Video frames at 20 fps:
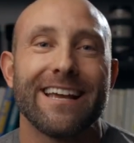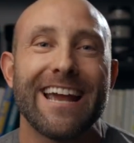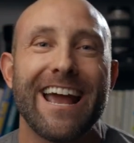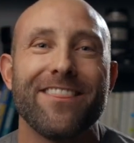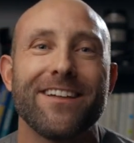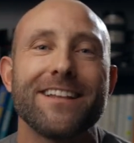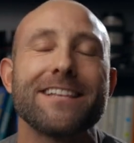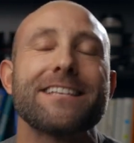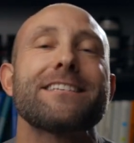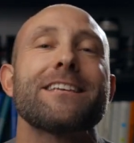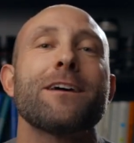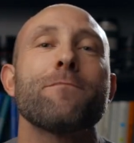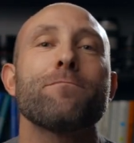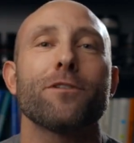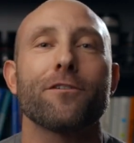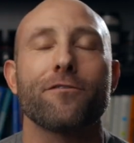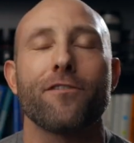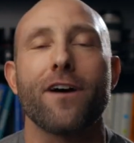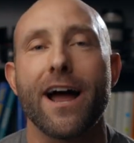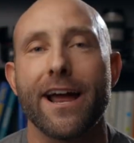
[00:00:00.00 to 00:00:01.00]
and then
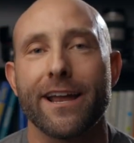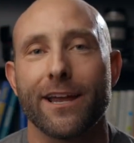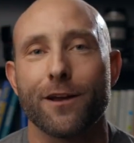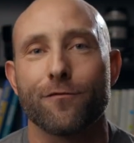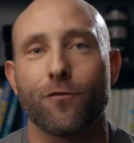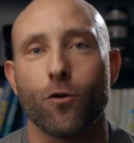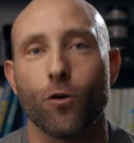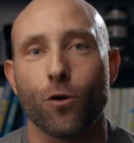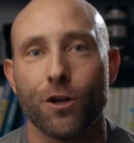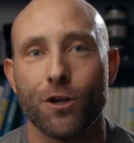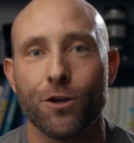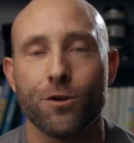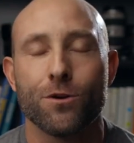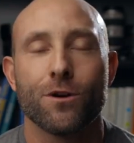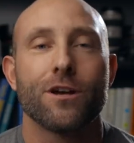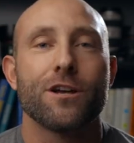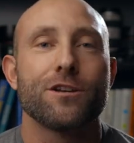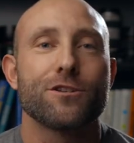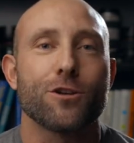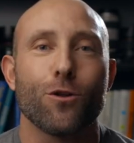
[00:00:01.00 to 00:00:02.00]
simplifying it for you
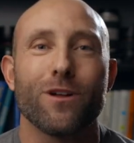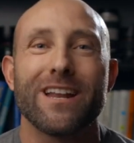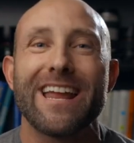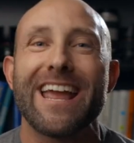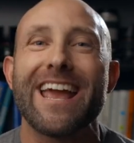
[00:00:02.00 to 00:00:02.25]
so that